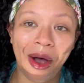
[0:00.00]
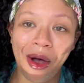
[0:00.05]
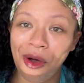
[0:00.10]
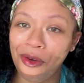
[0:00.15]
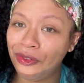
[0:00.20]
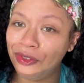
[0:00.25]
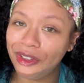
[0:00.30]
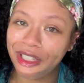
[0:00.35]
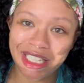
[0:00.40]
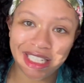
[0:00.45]

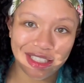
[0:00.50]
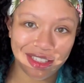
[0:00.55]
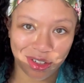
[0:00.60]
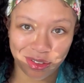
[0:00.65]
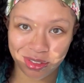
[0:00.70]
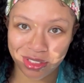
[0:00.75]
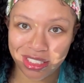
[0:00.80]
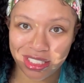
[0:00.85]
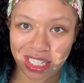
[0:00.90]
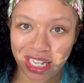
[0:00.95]
hopefully it
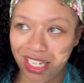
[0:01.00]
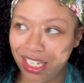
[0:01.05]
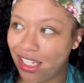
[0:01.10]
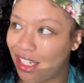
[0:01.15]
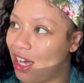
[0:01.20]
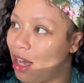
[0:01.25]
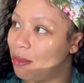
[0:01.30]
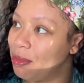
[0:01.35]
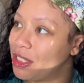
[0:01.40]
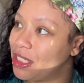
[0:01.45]
don't
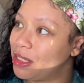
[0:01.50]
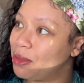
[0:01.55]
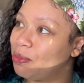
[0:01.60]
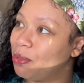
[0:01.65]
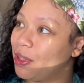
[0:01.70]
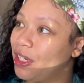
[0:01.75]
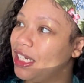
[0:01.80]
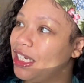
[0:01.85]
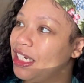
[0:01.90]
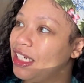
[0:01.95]
stink. I'm gonna
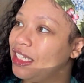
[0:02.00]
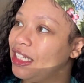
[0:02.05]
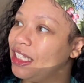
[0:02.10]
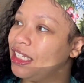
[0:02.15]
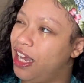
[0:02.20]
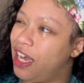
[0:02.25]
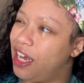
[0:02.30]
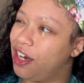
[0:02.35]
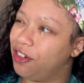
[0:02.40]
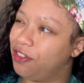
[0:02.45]
spray it in the
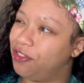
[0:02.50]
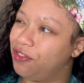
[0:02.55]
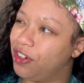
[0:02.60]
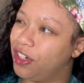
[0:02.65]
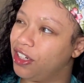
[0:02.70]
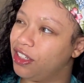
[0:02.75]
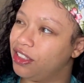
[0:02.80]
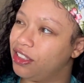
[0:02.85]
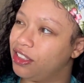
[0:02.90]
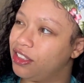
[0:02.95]
air
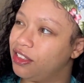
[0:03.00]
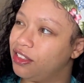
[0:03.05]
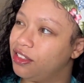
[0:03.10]
first.